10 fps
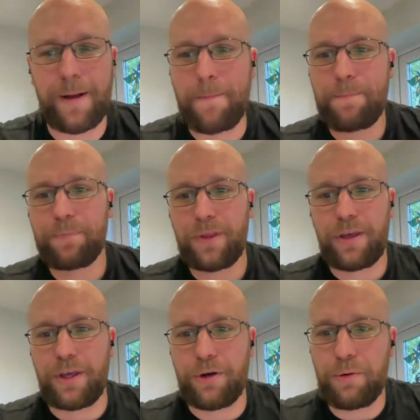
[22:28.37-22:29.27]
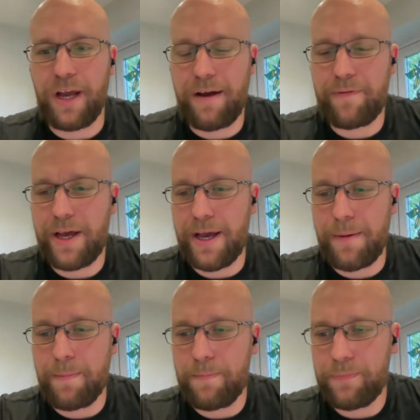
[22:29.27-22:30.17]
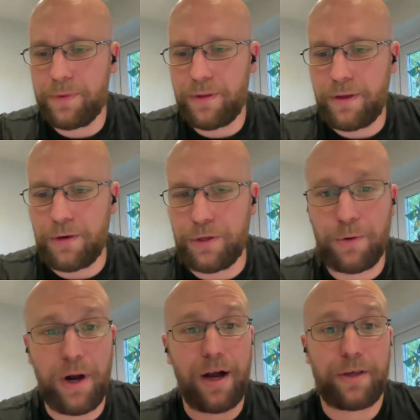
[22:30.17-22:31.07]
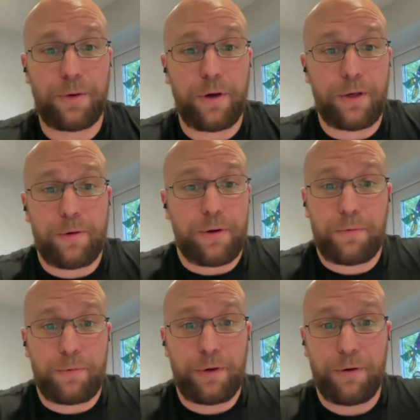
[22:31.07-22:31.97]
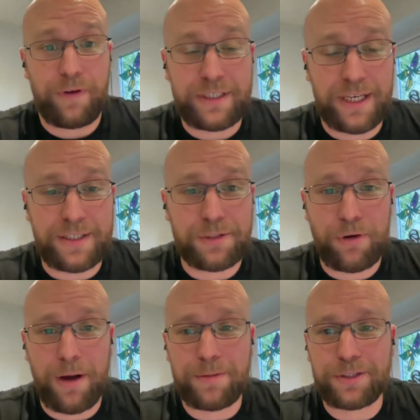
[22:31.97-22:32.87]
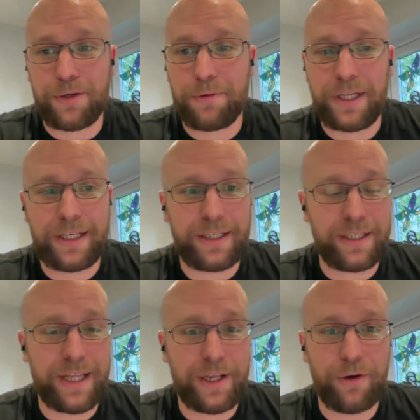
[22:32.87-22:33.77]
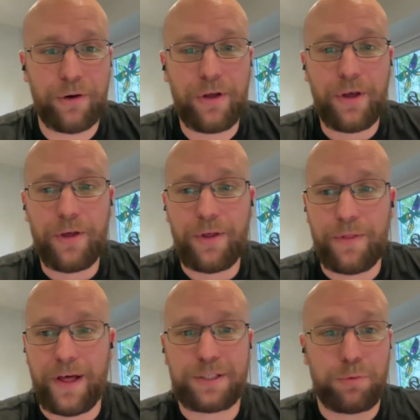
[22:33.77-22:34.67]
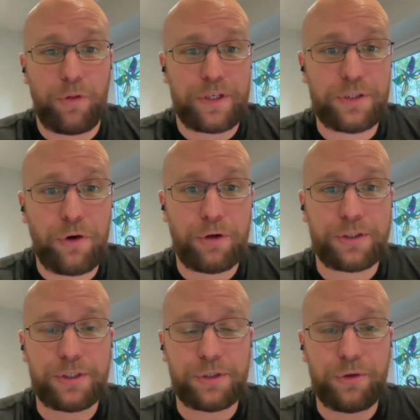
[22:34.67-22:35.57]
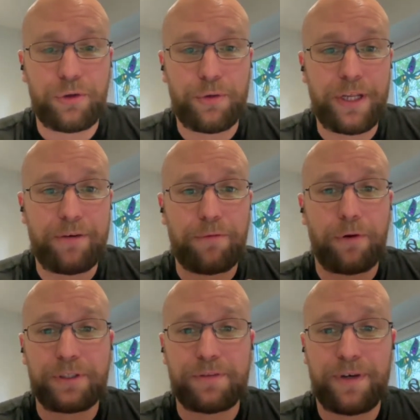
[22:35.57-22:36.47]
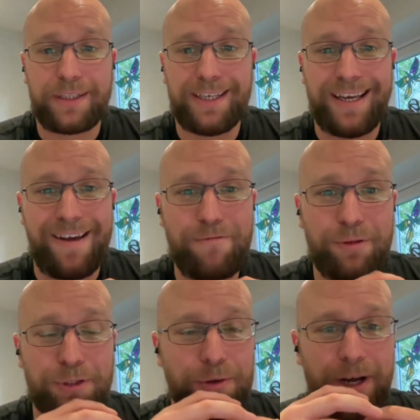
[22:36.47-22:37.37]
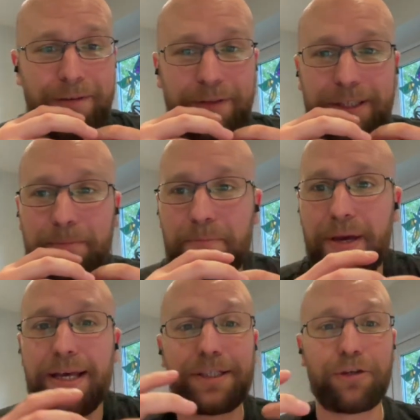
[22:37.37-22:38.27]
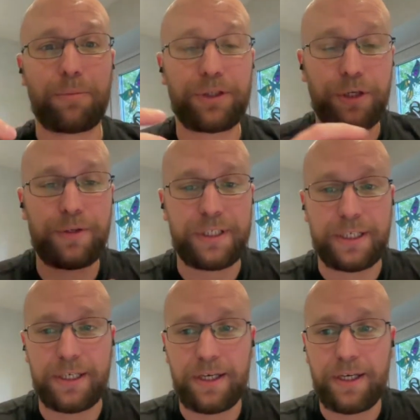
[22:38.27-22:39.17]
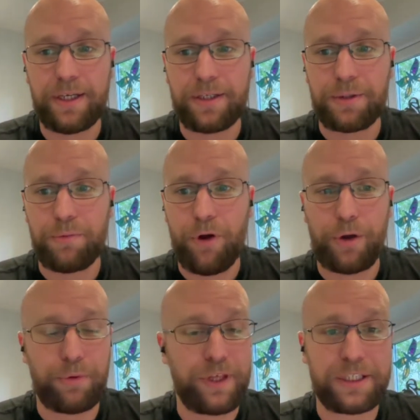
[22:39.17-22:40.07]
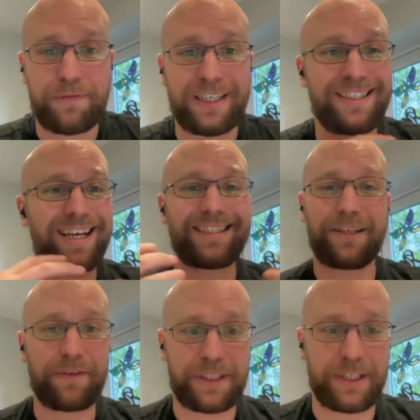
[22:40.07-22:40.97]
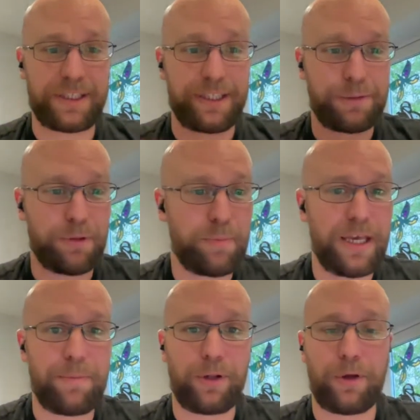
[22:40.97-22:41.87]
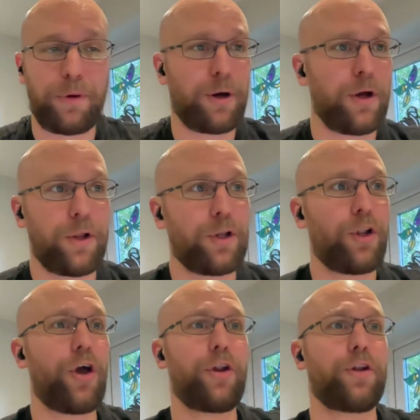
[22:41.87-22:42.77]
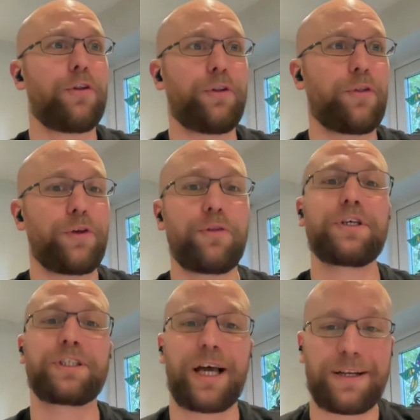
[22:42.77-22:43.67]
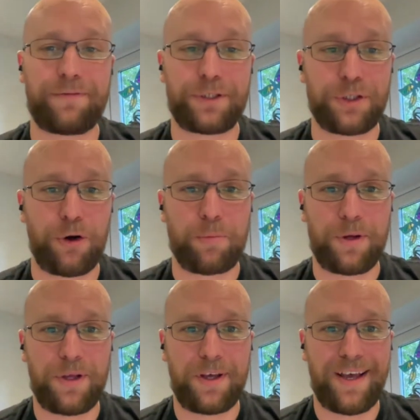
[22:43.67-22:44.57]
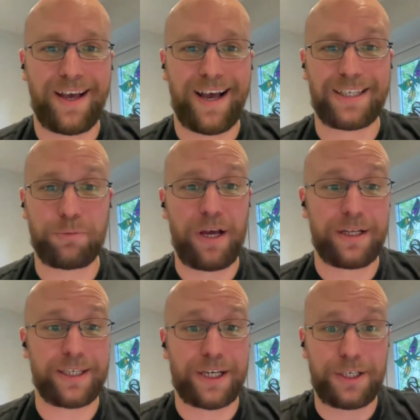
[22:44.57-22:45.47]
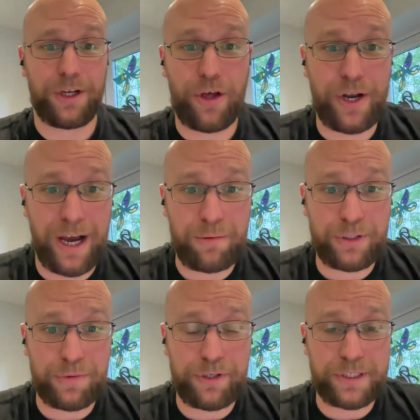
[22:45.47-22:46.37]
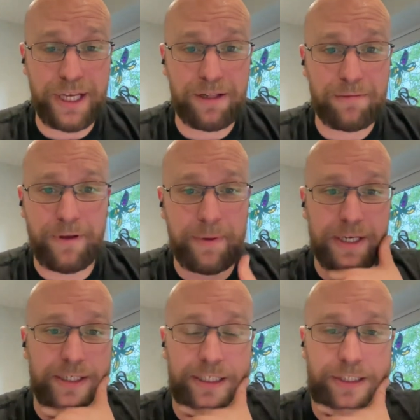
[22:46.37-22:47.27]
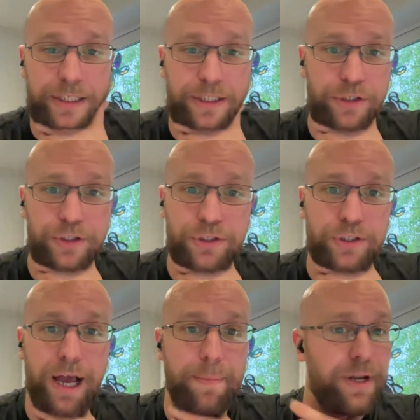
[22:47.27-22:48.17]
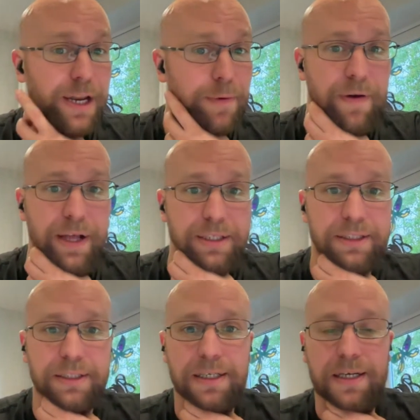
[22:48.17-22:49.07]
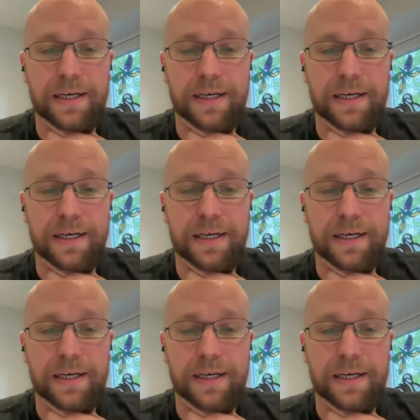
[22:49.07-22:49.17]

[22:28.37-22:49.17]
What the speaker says: that, you know, we have, you know, you were, you know, a fantastic drama school, and that, you know, that's what this course is so unique for, is the fact that everyone's going to have this amazing opportunity to work with these fantastic facilities, with people who are learning the other side of the job, as well as actually learning how to do it yourself. I mean, it just doesn't happen anywhere else.